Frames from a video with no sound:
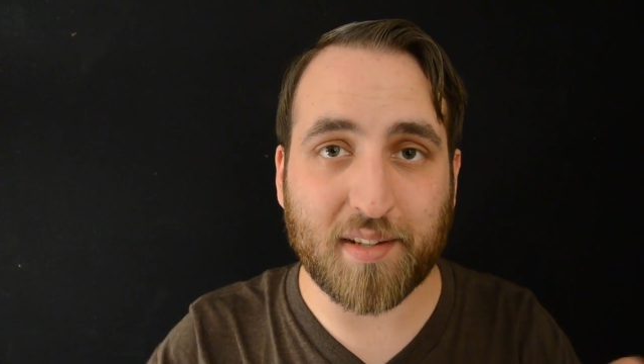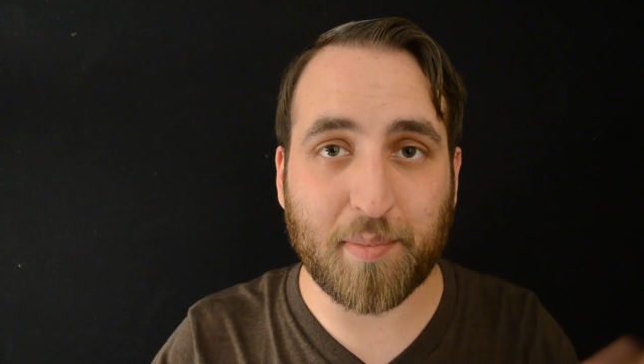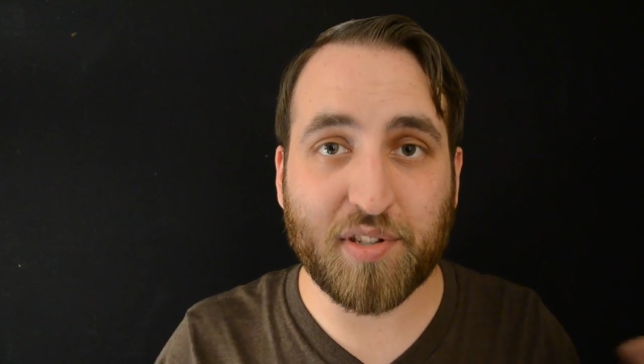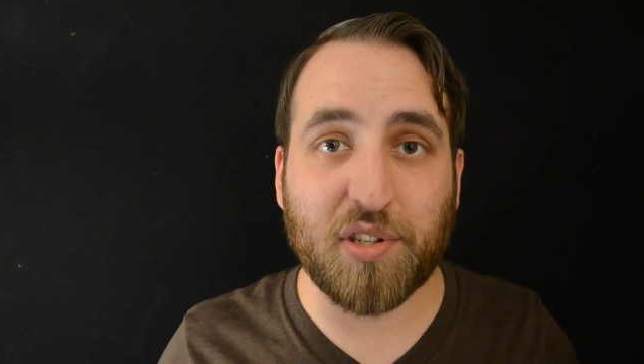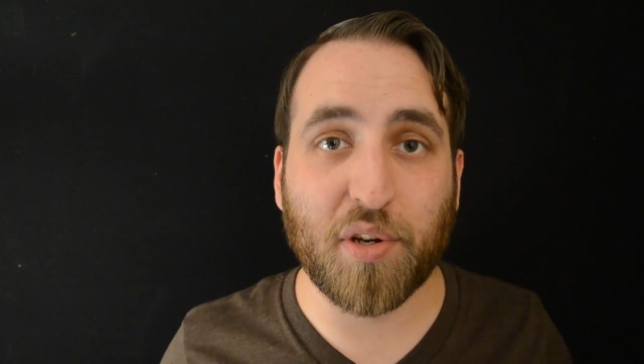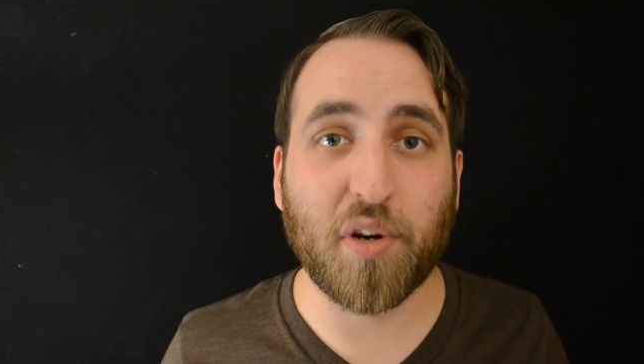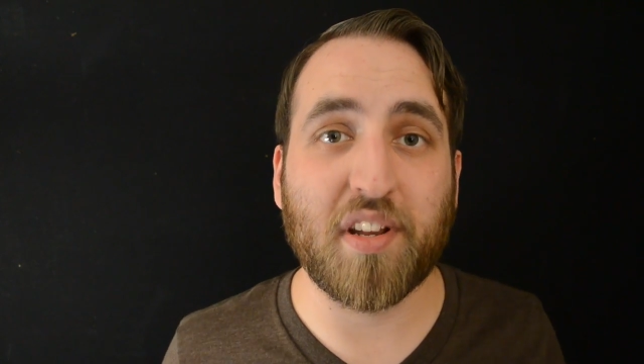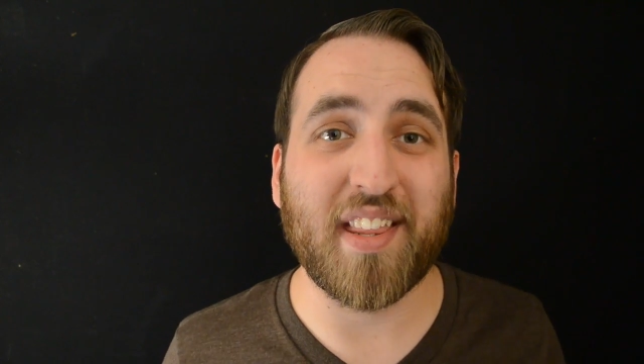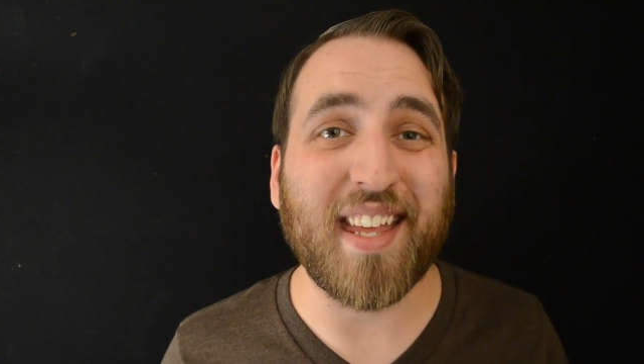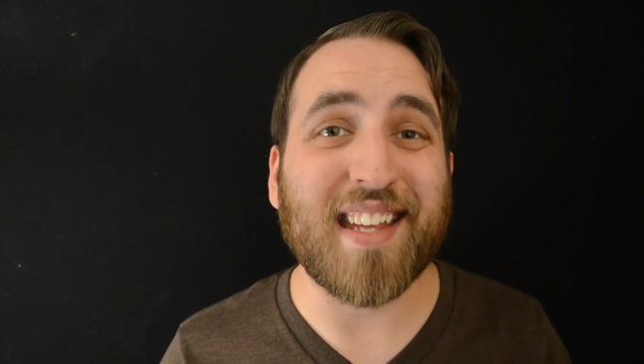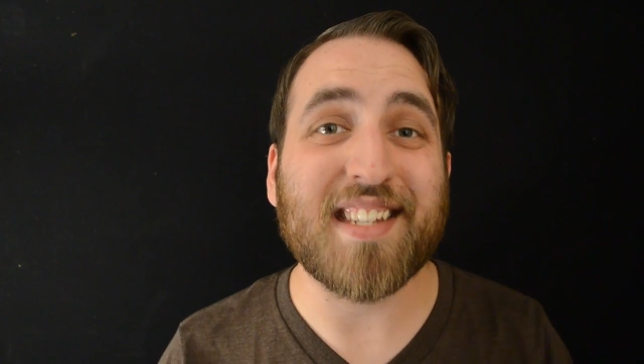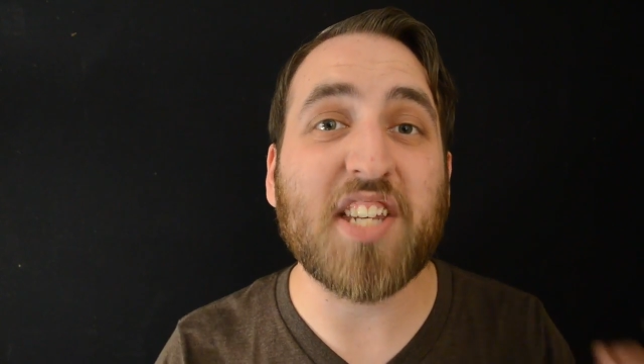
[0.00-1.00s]
obscured
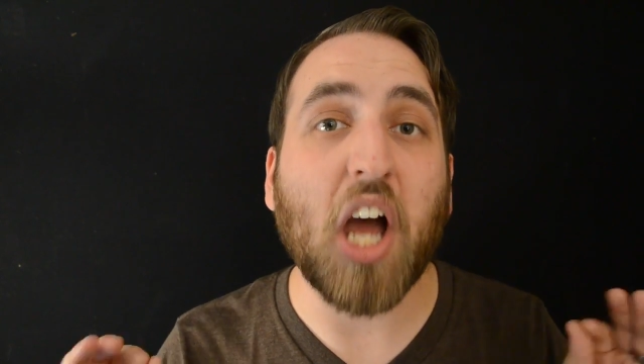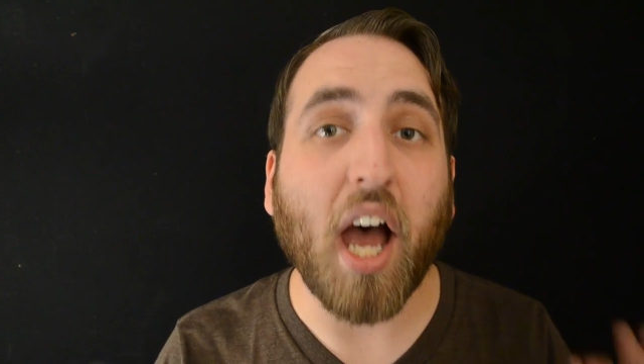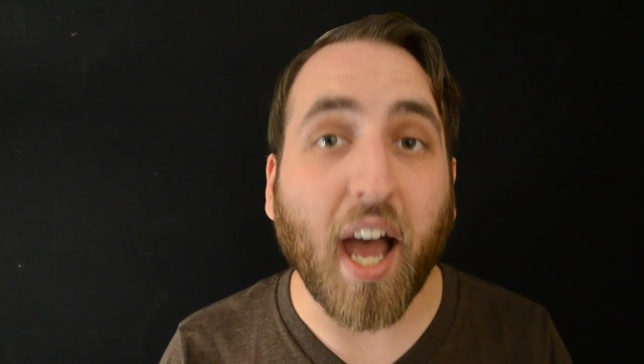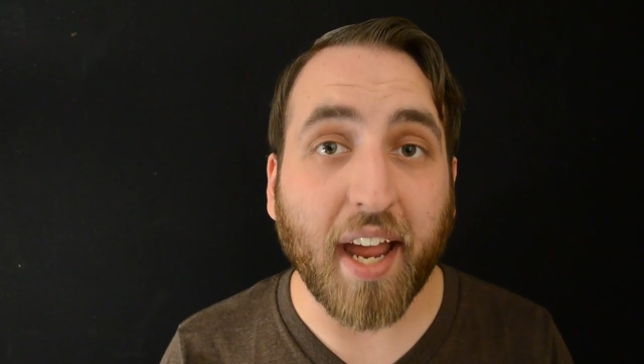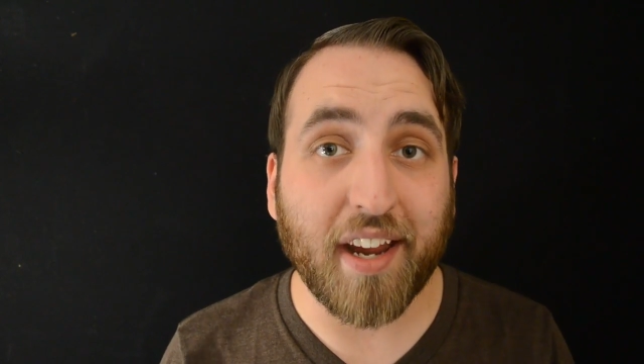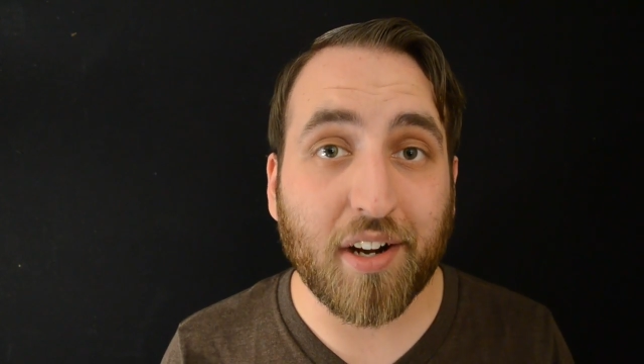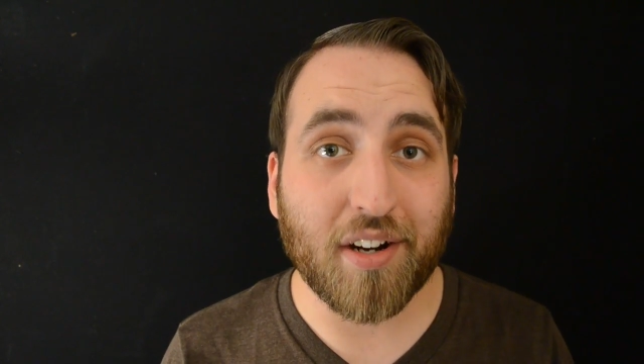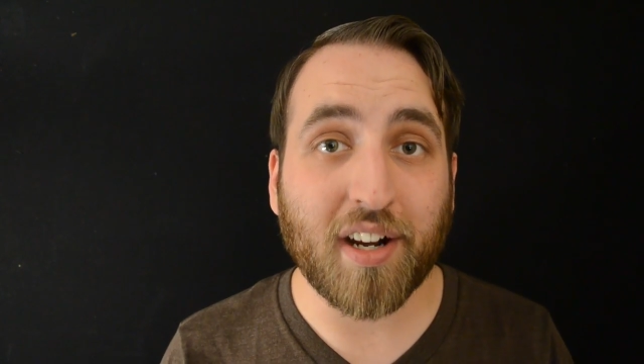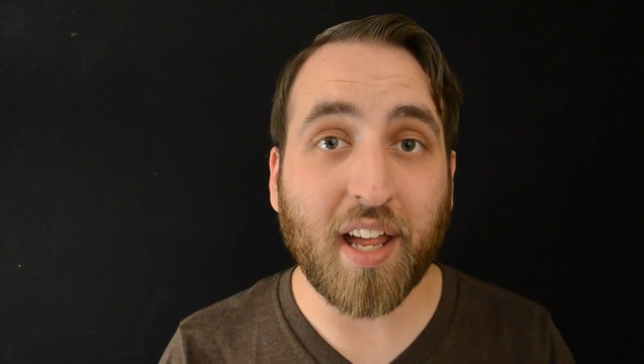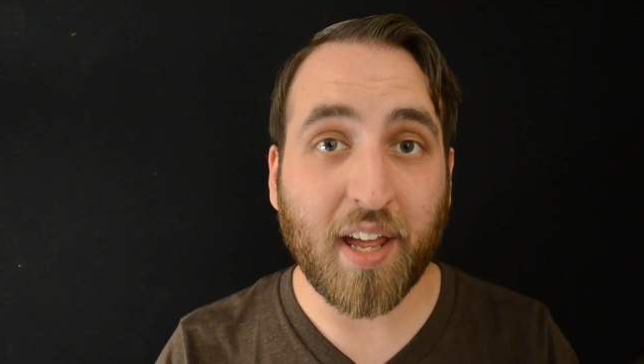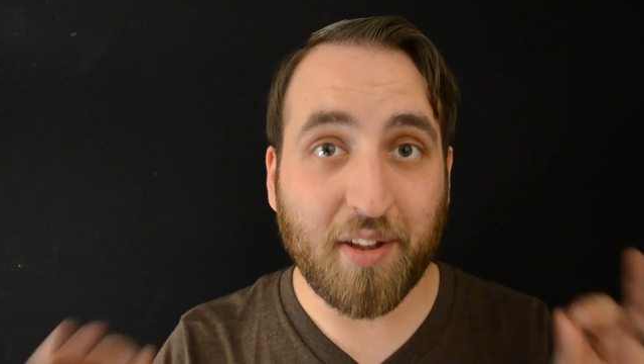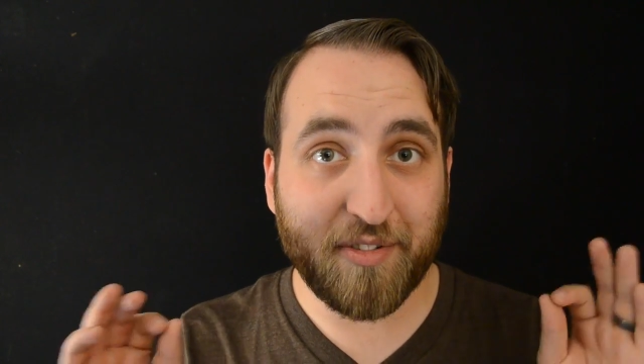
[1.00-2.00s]
the
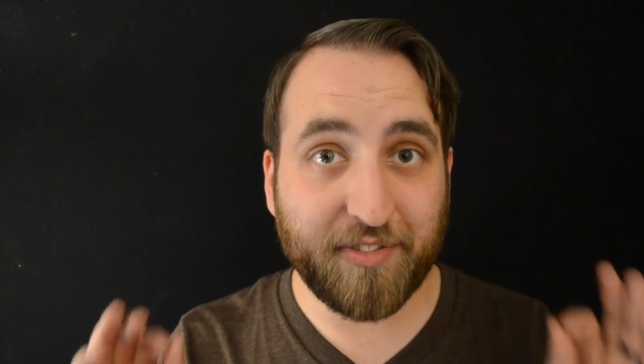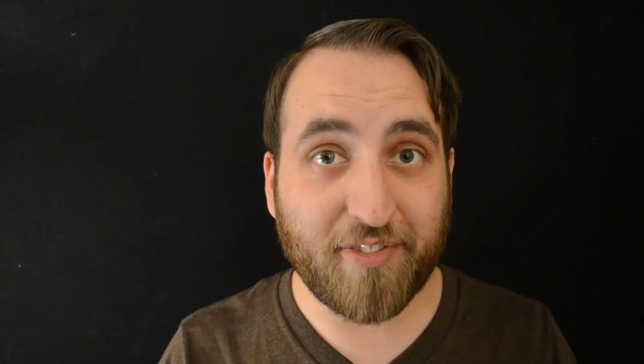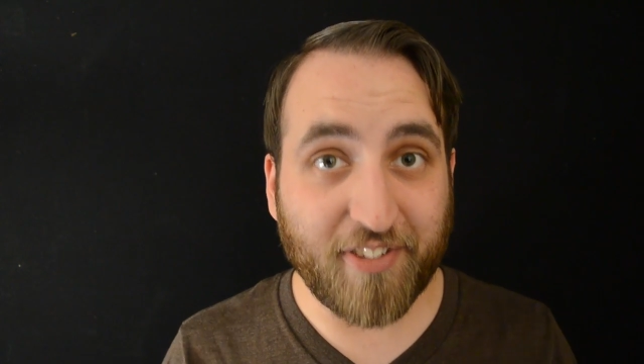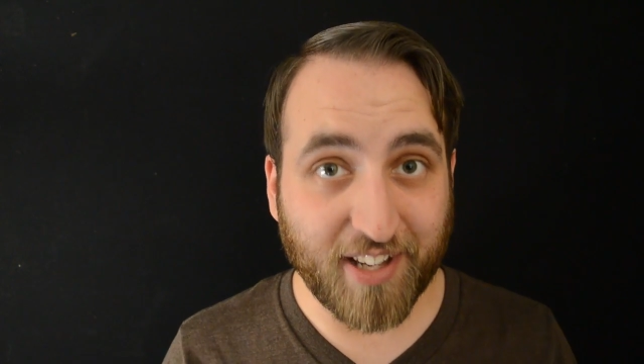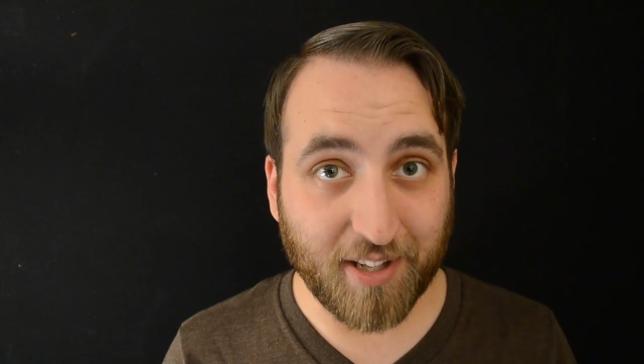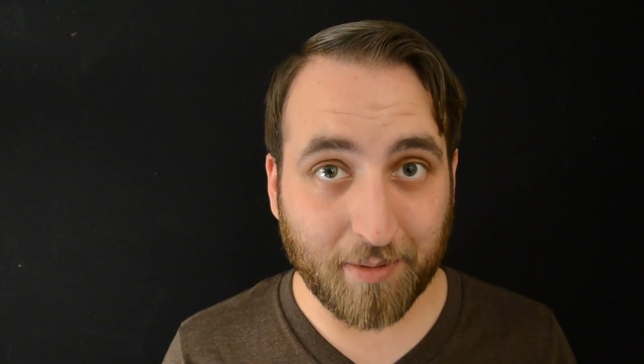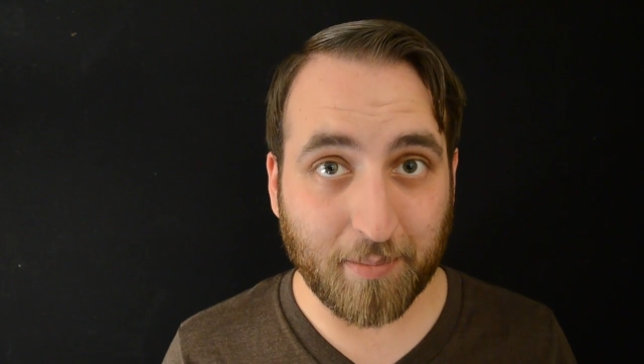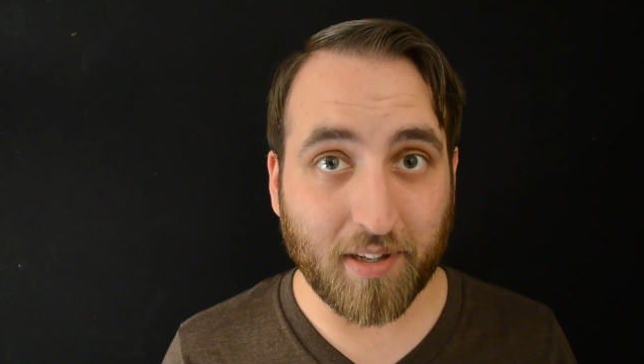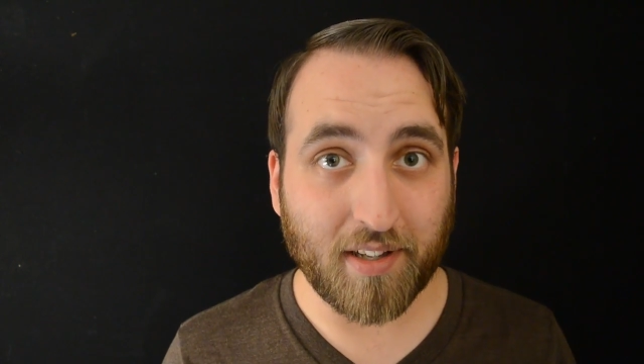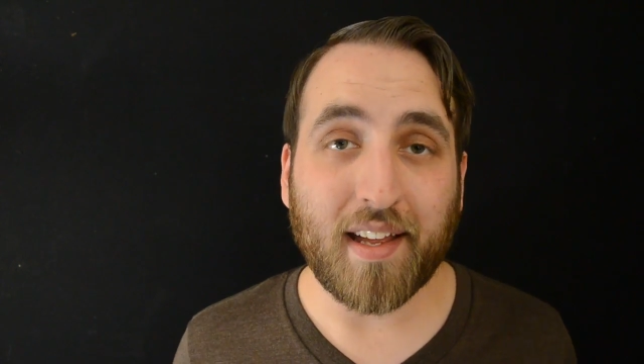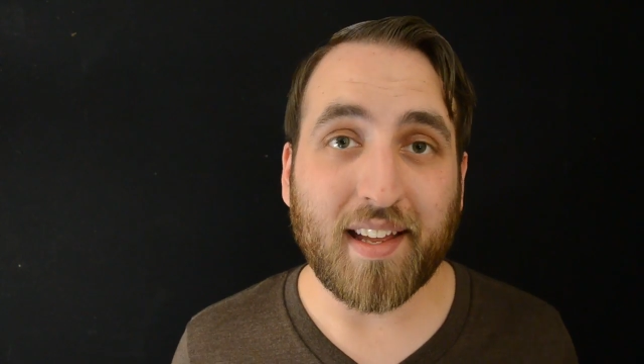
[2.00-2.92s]
entire film.